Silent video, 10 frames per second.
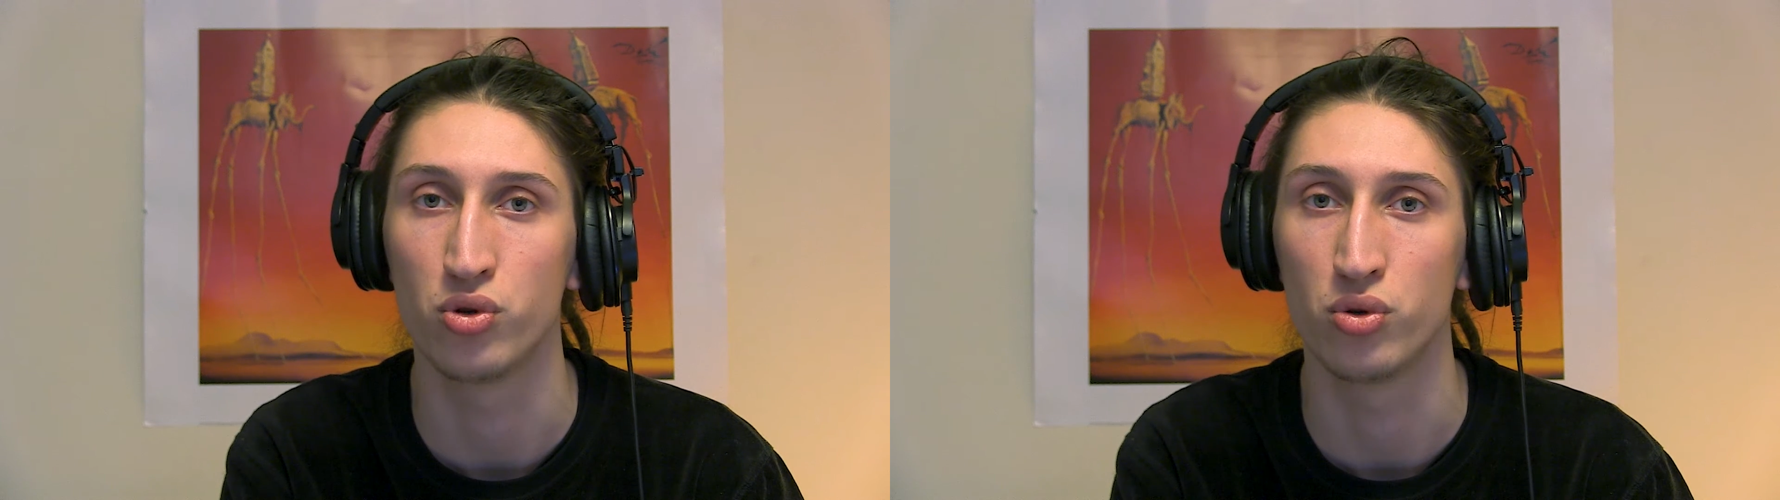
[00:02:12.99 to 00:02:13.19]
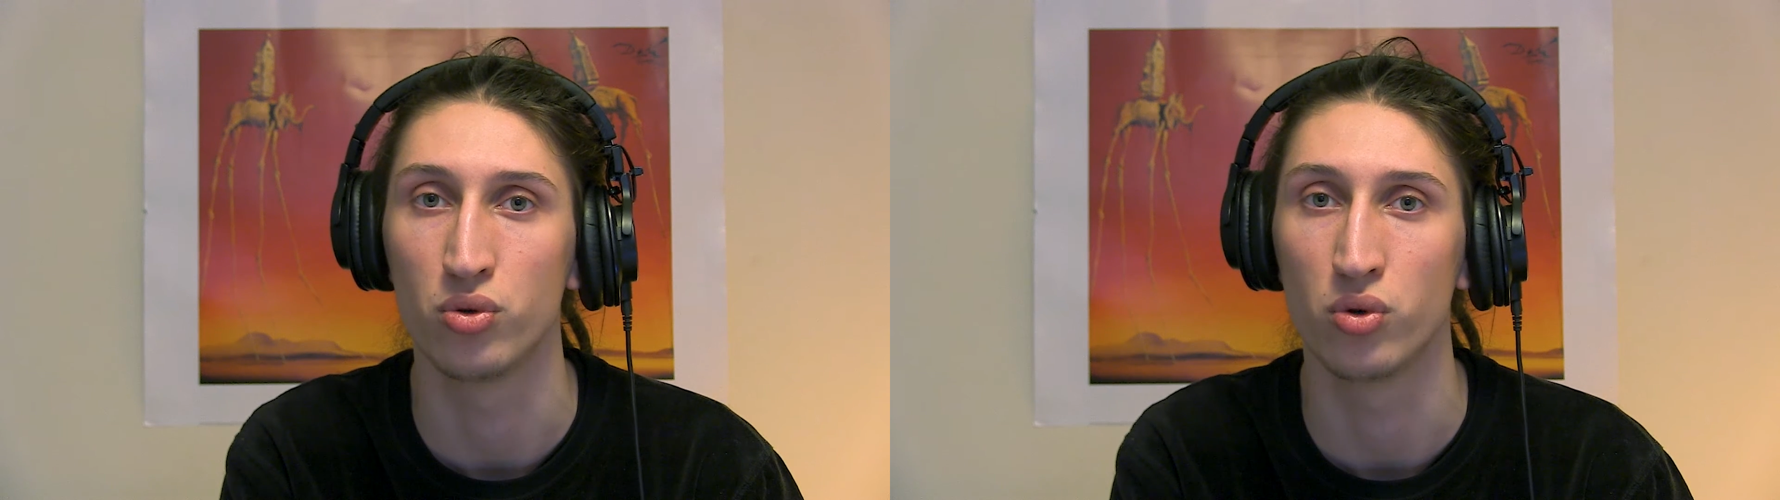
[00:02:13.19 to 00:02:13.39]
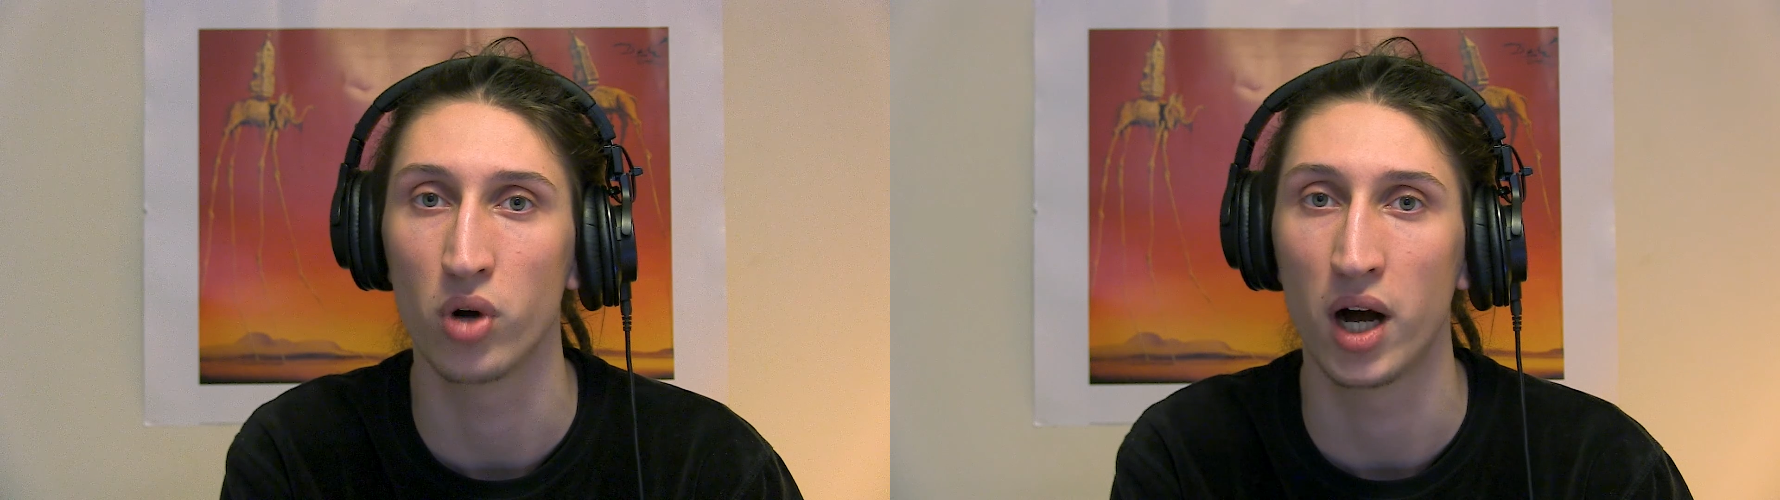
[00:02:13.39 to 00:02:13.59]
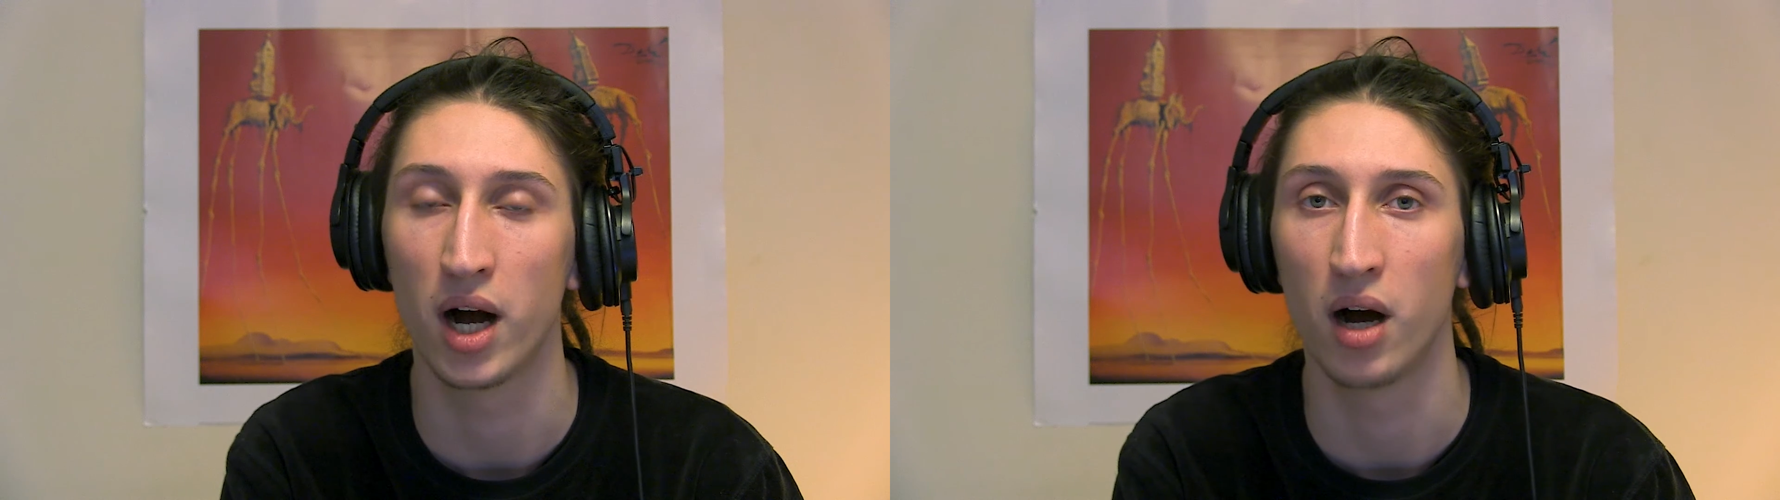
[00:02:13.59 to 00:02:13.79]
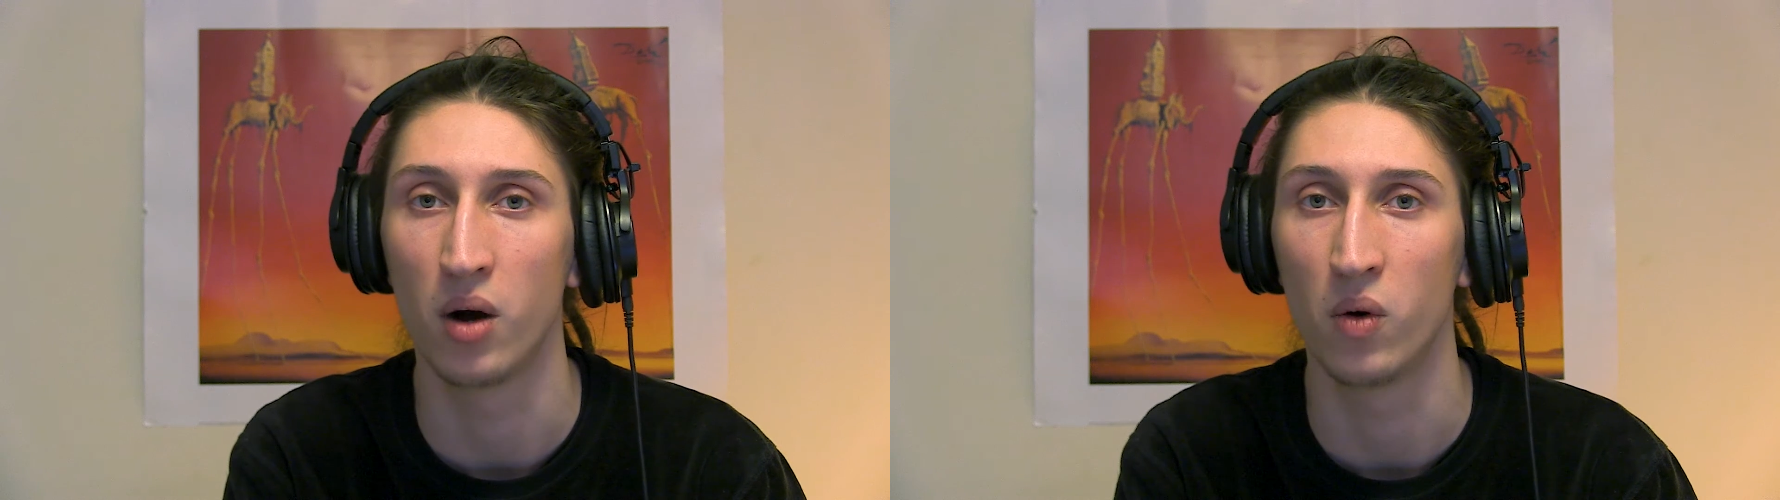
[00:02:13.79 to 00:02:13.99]
you
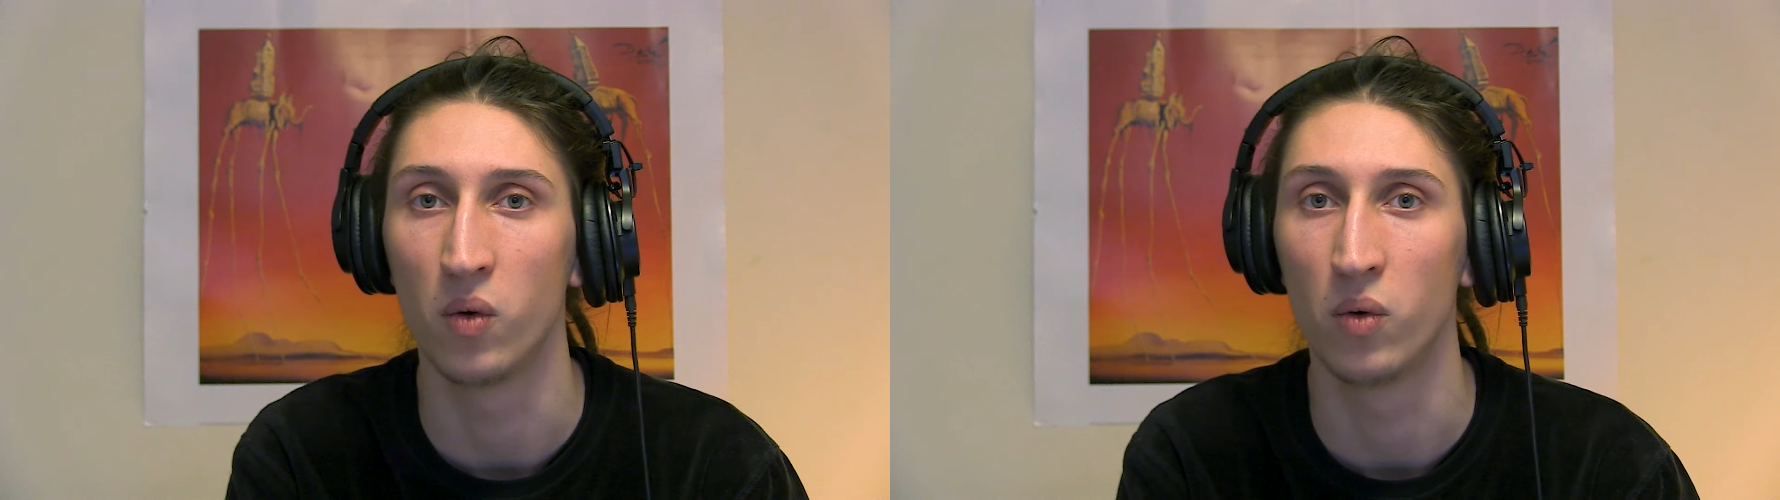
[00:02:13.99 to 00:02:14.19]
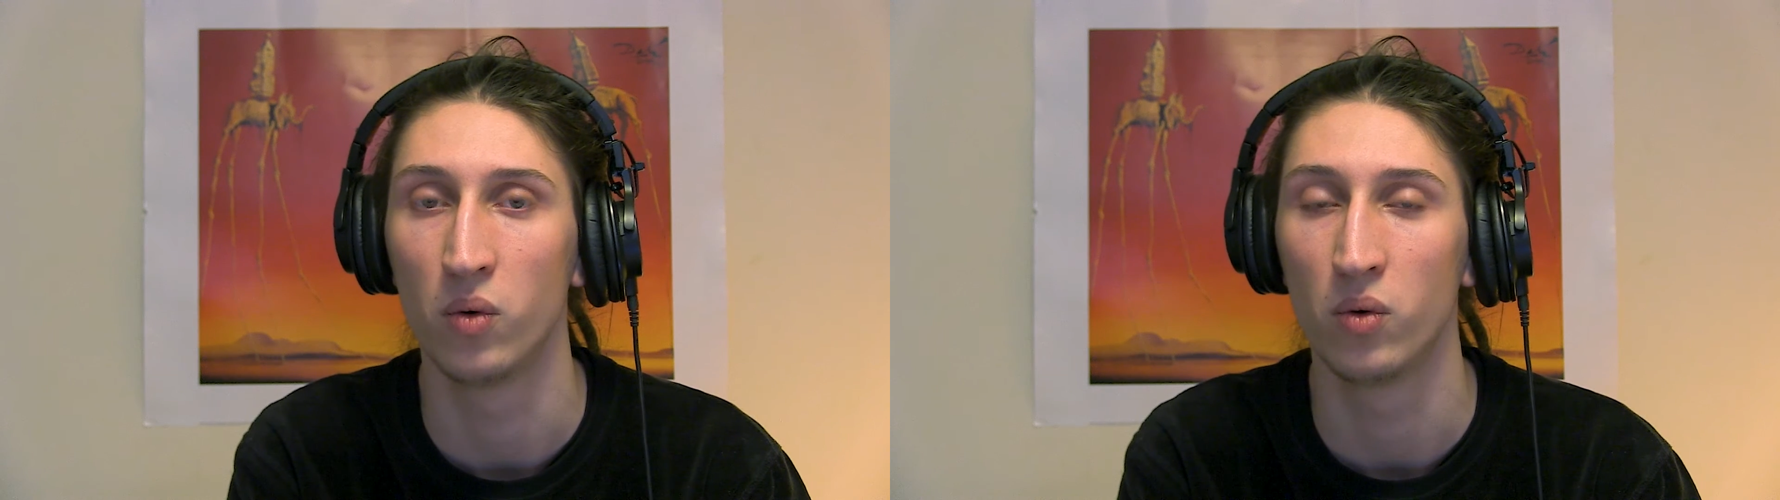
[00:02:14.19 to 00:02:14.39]
how